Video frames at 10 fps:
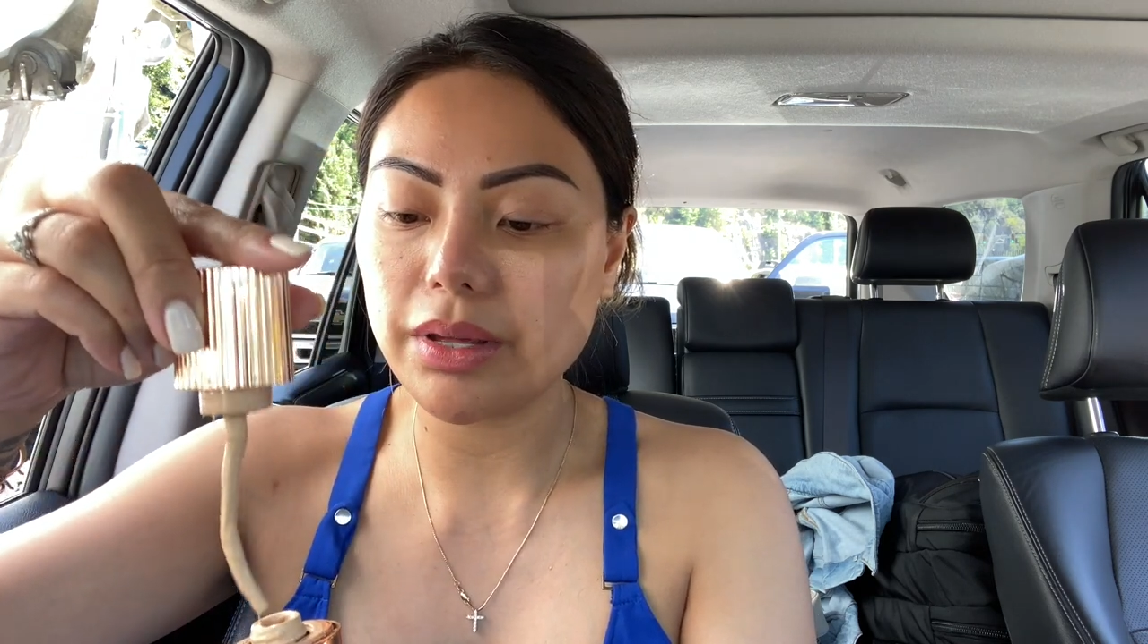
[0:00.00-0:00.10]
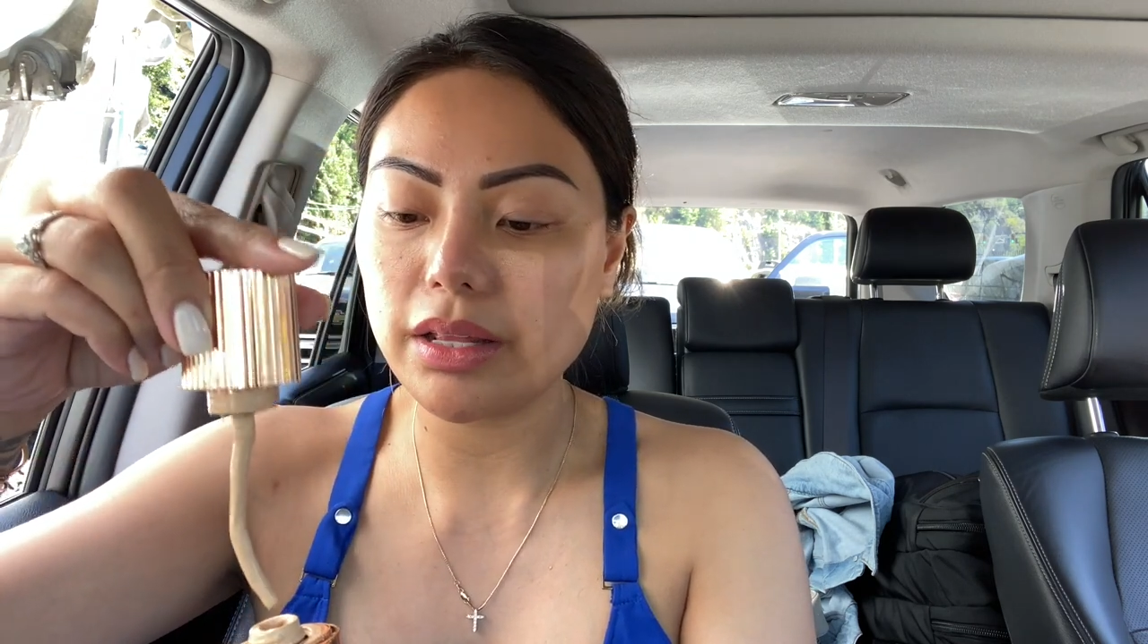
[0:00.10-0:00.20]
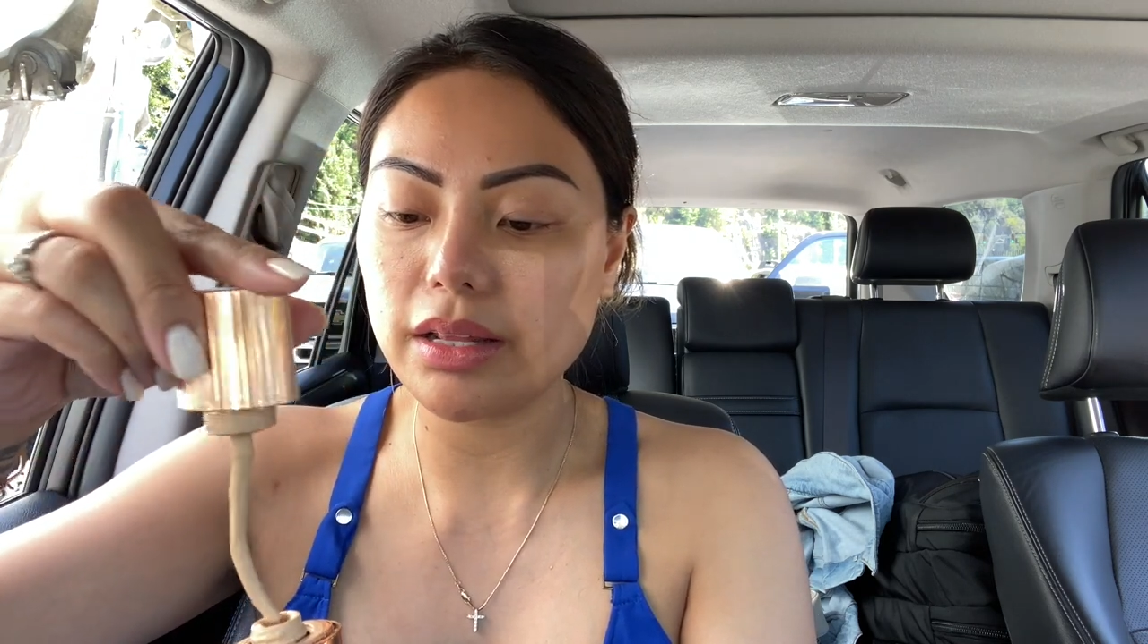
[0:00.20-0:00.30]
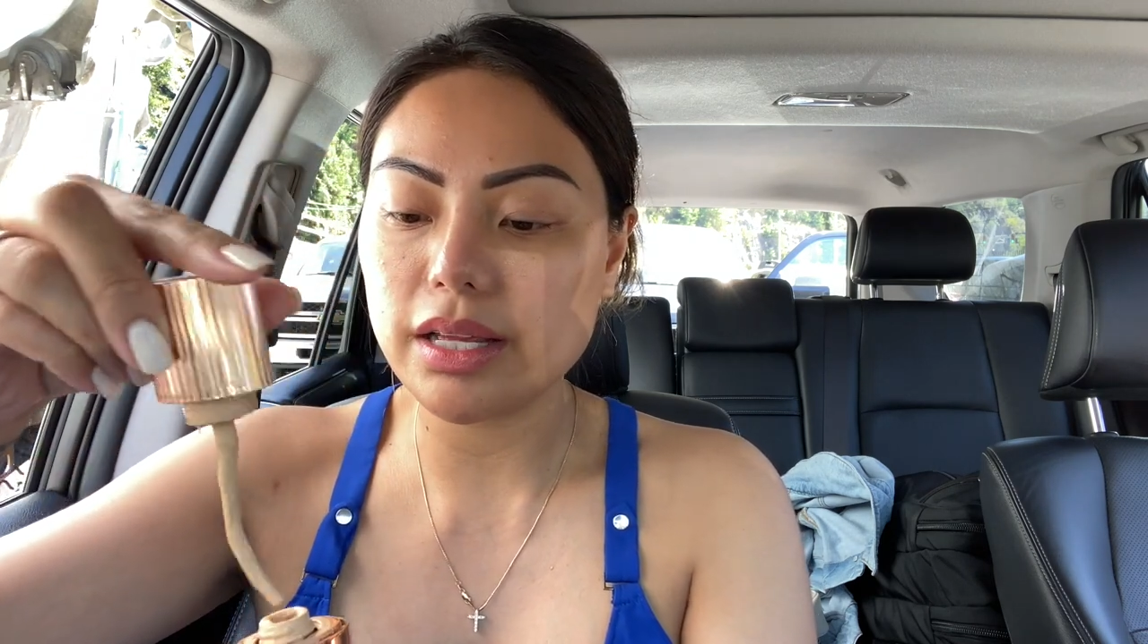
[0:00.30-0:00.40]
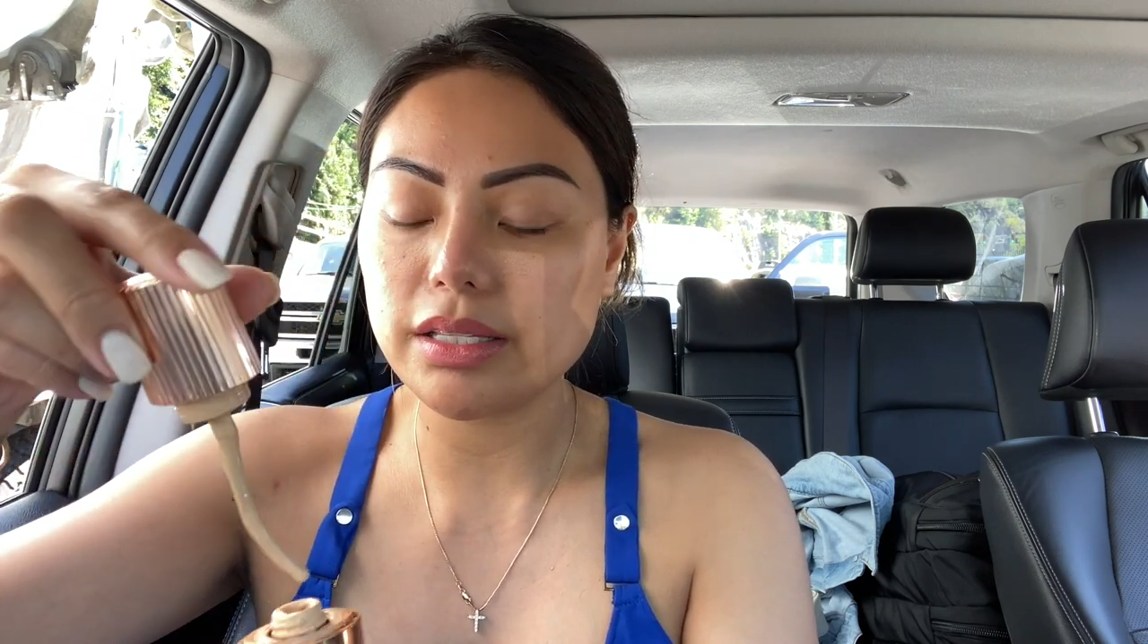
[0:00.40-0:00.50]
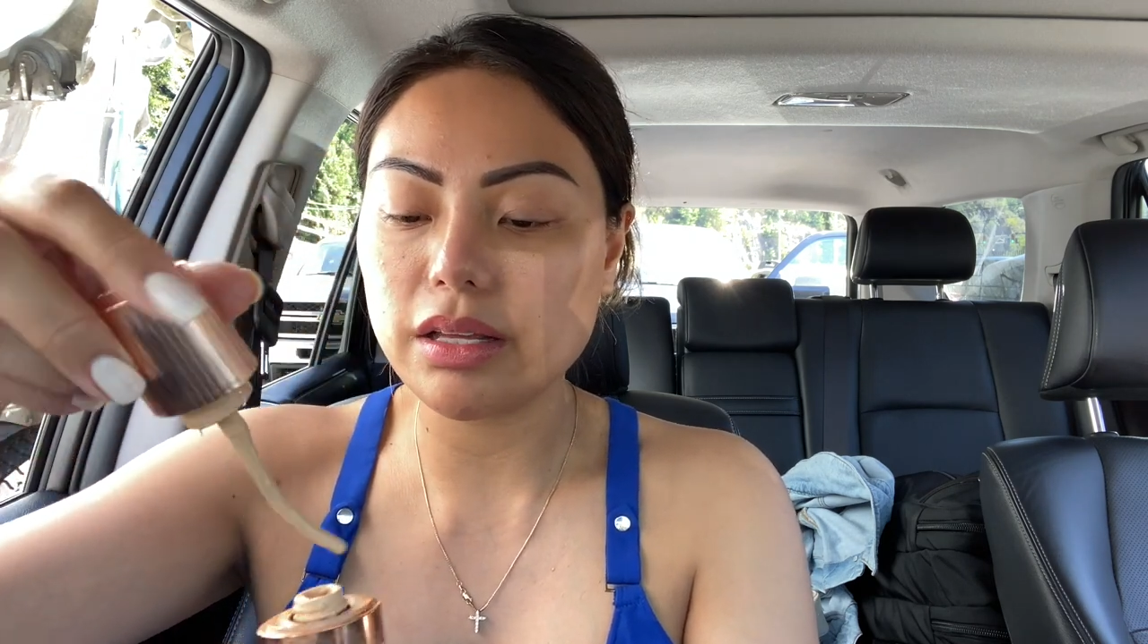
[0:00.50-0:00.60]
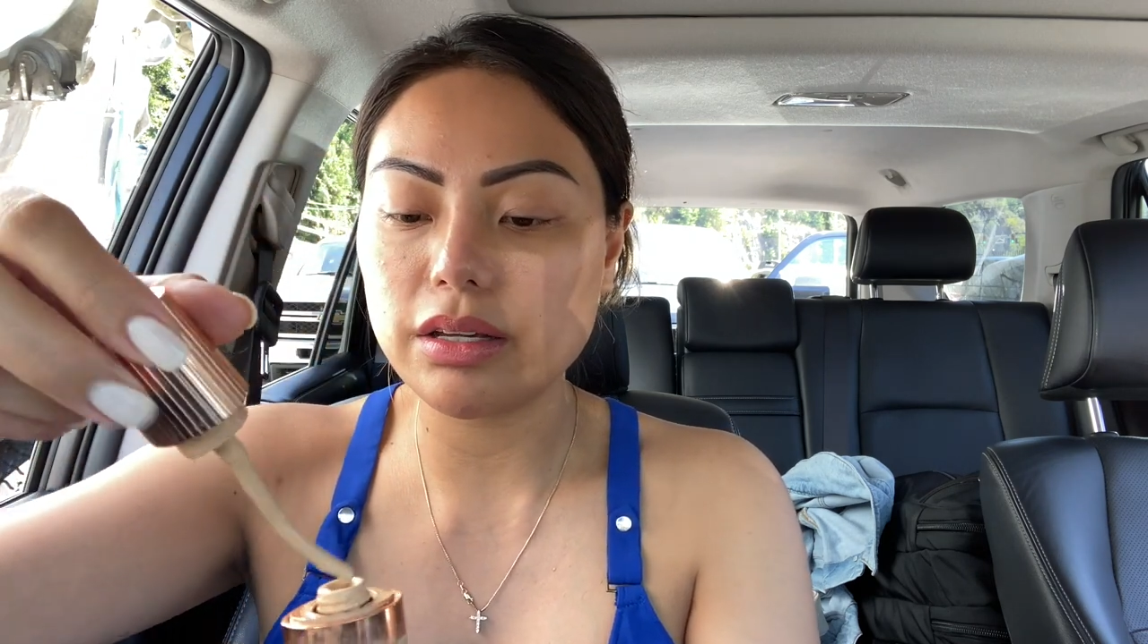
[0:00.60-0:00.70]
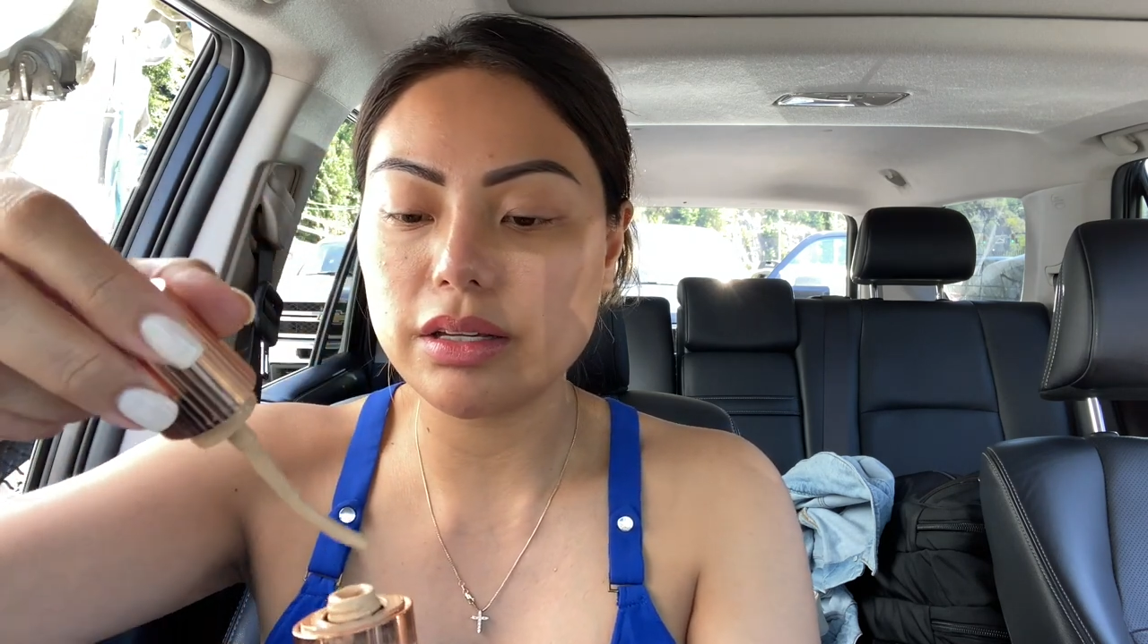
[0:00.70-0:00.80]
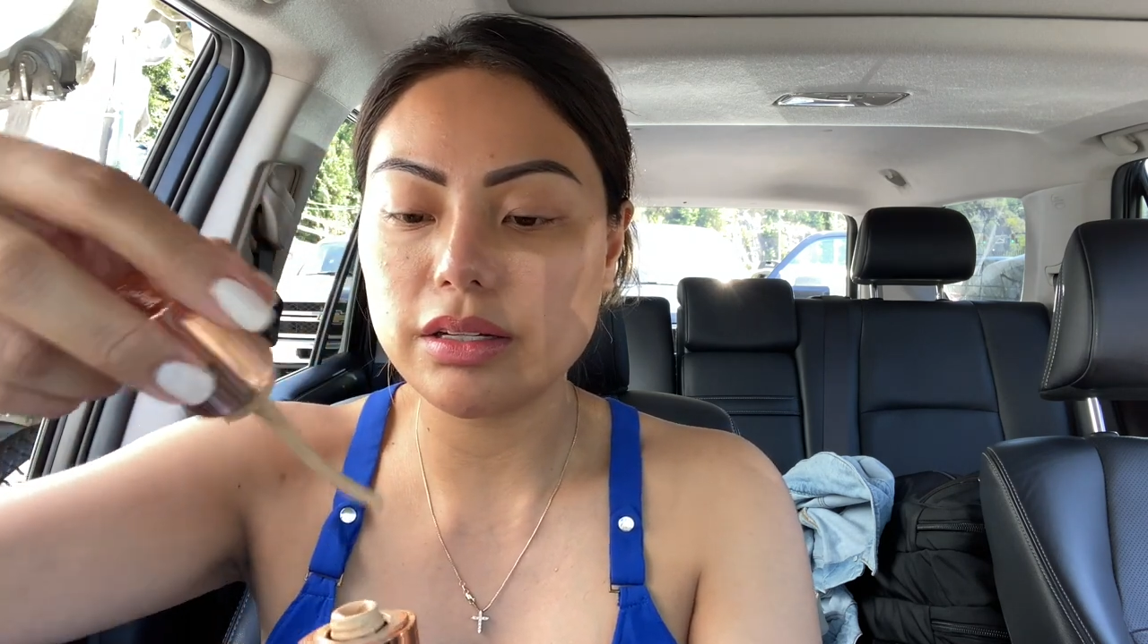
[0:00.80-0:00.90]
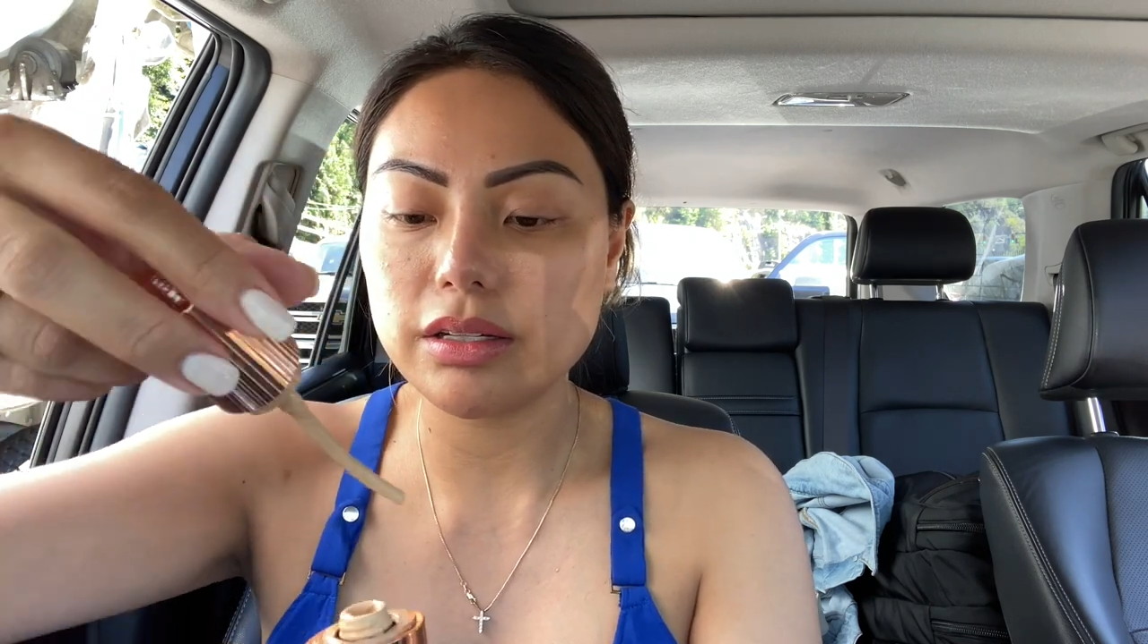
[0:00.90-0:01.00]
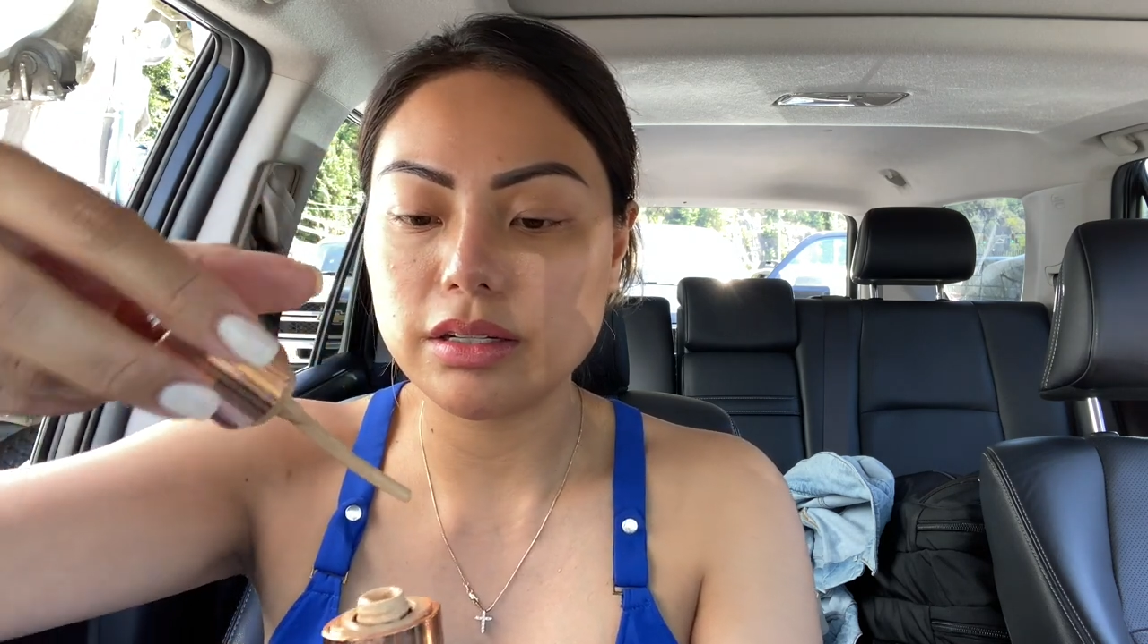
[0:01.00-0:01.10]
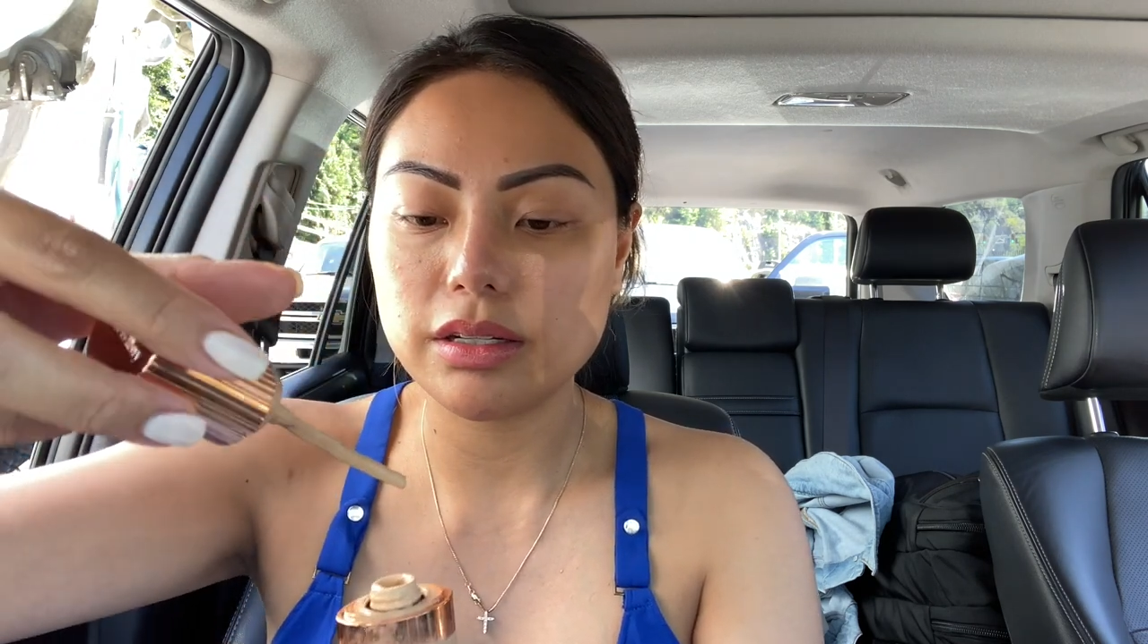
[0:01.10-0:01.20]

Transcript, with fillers: but that's all good.